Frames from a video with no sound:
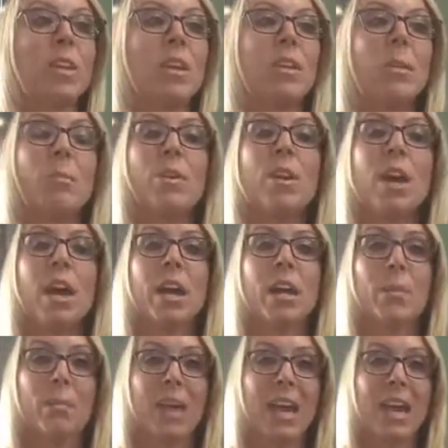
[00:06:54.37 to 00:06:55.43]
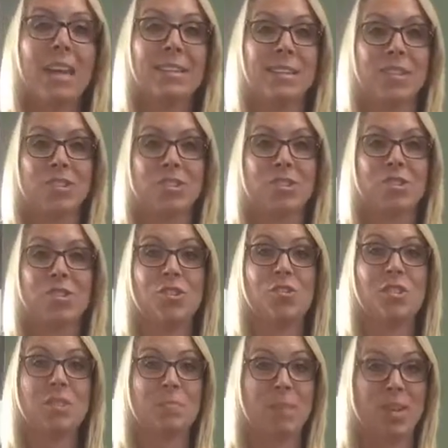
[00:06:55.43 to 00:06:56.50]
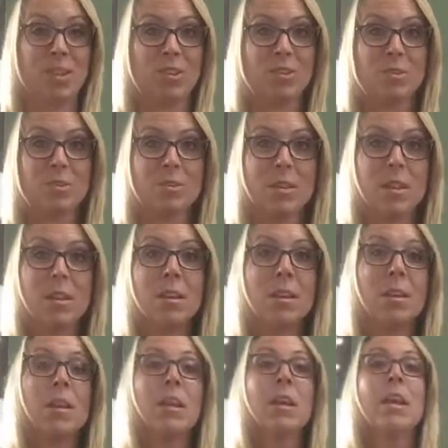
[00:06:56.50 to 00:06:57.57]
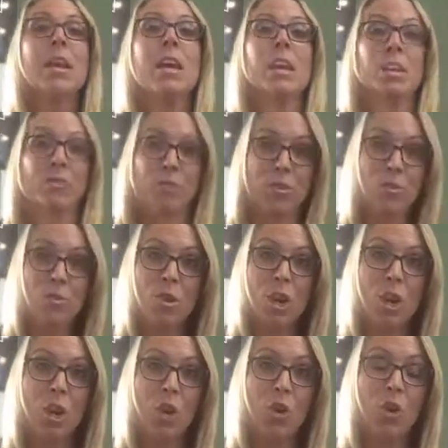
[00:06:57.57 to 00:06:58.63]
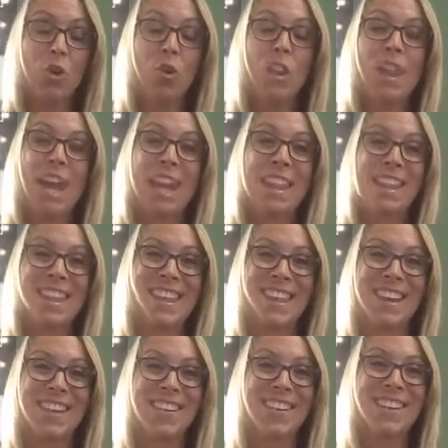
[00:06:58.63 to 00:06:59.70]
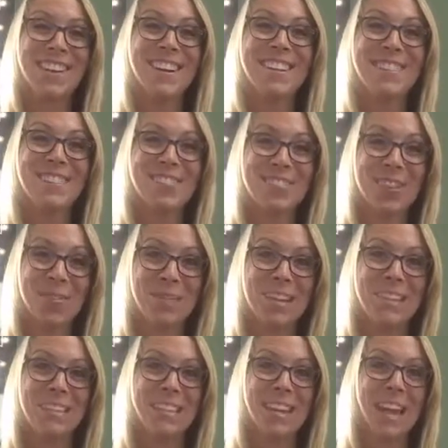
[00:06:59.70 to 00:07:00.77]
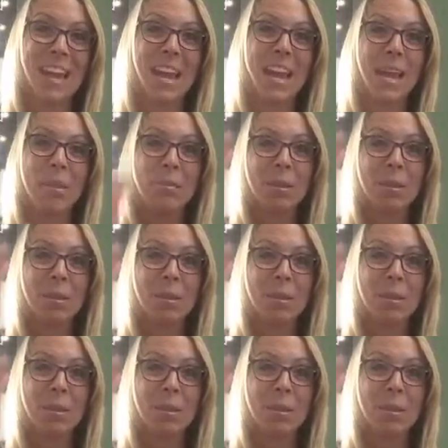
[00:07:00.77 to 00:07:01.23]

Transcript: Number 9, pay attention to smells. If you know that there is a showing today,